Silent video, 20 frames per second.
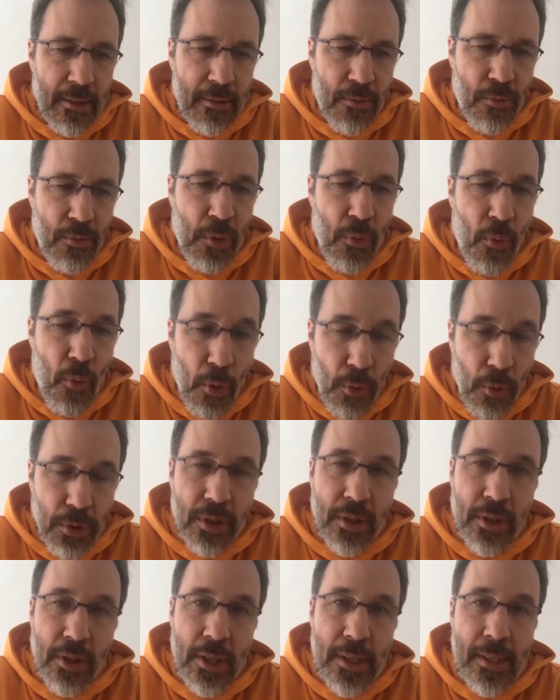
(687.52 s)
we
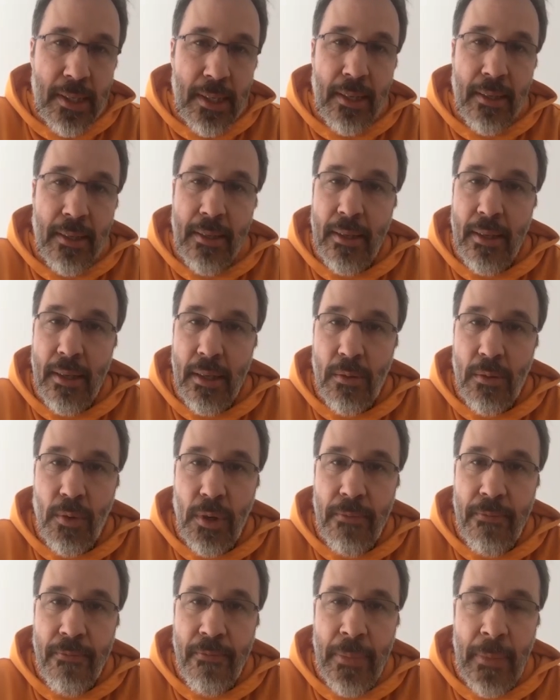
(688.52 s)
wrote the scene this
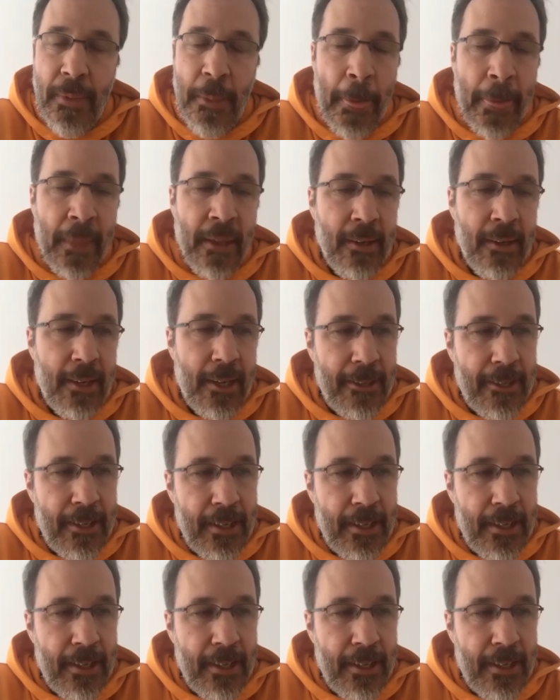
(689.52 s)
way, and